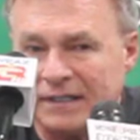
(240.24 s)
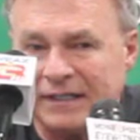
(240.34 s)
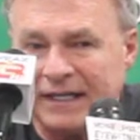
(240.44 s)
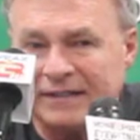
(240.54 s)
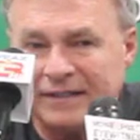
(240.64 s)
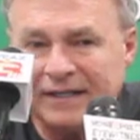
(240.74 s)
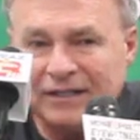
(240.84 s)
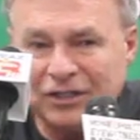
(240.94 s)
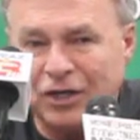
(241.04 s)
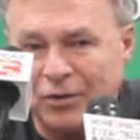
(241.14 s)
and then
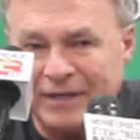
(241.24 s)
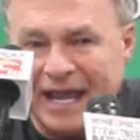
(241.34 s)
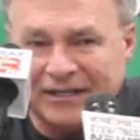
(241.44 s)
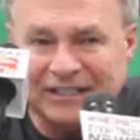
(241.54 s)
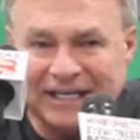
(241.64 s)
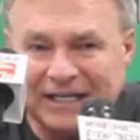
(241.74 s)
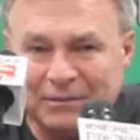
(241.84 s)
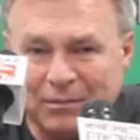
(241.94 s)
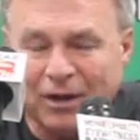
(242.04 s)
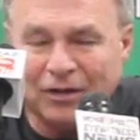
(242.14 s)
you go down and you get
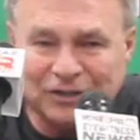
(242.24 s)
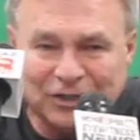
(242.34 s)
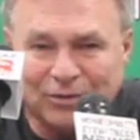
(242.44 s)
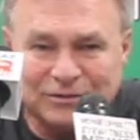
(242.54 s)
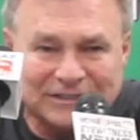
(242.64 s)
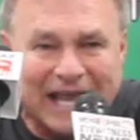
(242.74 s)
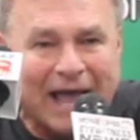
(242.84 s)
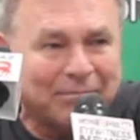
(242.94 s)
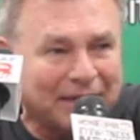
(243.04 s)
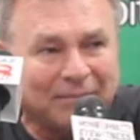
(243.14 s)
him the ball and you don't
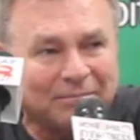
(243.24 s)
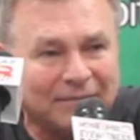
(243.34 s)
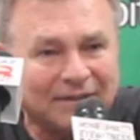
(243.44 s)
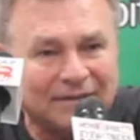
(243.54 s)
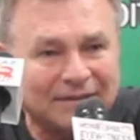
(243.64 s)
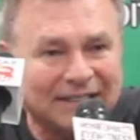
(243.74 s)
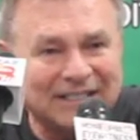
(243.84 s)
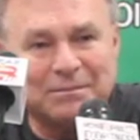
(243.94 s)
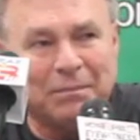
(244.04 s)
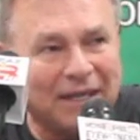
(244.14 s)
stop him,
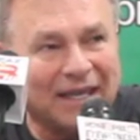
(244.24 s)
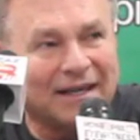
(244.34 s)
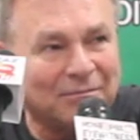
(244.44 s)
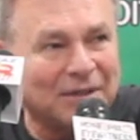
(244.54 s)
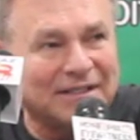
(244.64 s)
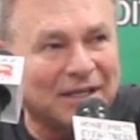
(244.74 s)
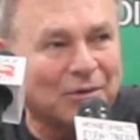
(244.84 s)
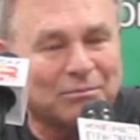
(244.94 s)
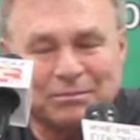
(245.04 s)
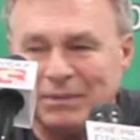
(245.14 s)
it's big. But there
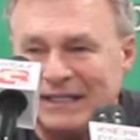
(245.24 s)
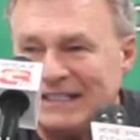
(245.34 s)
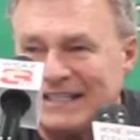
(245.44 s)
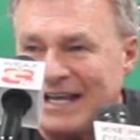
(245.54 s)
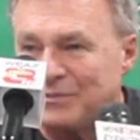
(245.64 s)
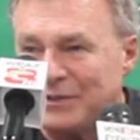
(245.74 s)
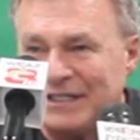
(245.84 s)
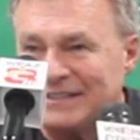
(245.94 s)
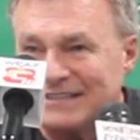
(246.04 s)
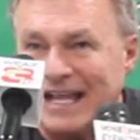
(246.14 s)
were plenty of times we
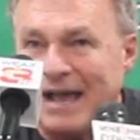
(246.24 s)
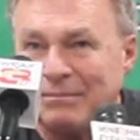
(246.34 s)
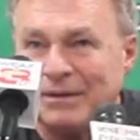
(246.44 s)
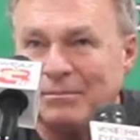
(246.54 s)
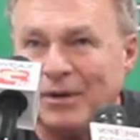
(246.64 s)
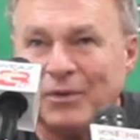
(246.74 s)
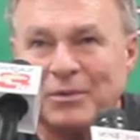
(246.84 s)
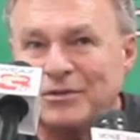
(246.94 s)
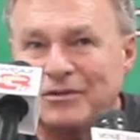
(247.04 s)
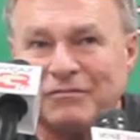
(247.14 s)
didn't stop him, but
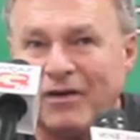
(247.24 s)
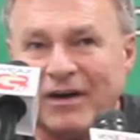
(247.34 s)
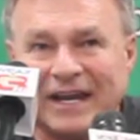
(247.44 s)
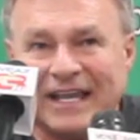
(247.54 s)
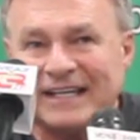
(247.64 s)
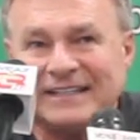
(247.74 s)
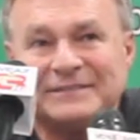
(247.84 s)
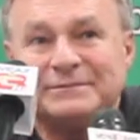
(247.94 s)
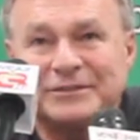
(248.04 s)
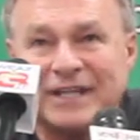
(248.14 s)
we were so far ahead,
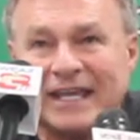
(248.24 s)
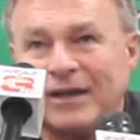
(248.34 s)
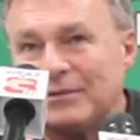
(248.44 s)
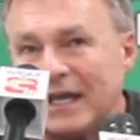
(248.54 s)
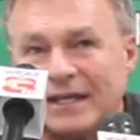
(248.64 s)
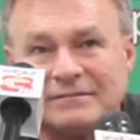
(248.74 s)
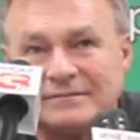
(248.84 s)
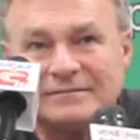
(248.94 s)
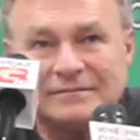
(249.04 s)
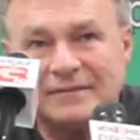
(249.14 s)
it's like,
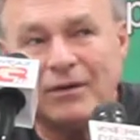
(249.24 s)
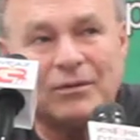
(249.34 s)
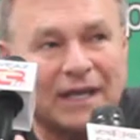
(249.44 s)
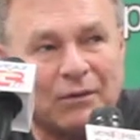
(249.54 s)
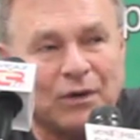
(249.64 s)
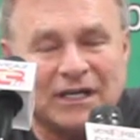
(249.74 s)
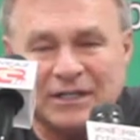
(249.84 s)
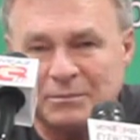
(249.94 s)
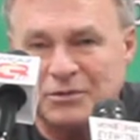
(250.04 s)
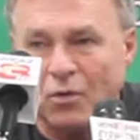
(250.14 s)
okay, we
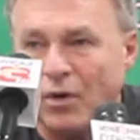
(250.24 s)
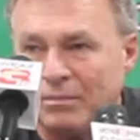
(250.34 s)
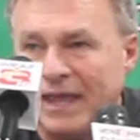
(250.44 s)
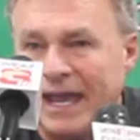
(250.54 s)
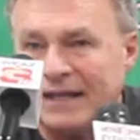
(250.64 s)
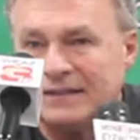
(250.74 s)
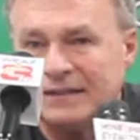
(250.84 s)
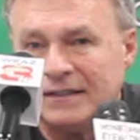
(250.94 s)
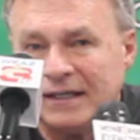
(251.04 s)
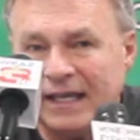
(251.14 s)
can absorb that.
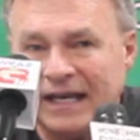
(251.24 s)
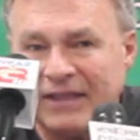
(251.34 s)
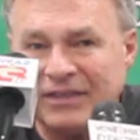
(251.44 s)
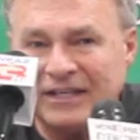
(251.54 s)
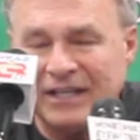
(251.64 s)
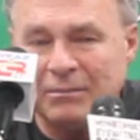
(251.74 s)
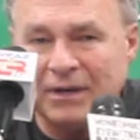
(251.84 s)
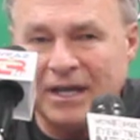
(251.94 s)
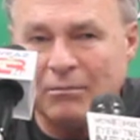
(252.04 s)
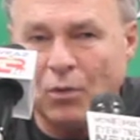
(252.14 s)
And I think they
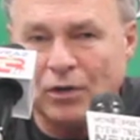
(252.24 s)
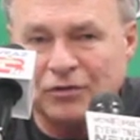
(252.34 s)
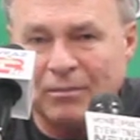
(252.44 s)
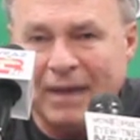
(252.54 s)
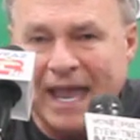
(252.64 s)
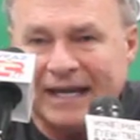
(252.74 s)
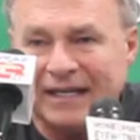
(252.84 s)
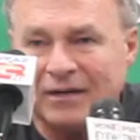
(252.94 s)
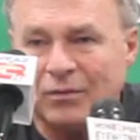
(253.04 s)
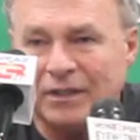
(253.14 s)
become more
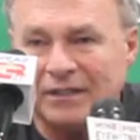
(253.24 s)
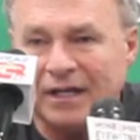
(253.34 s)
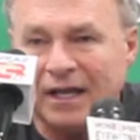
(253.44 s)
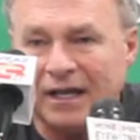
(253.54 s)
dramatic when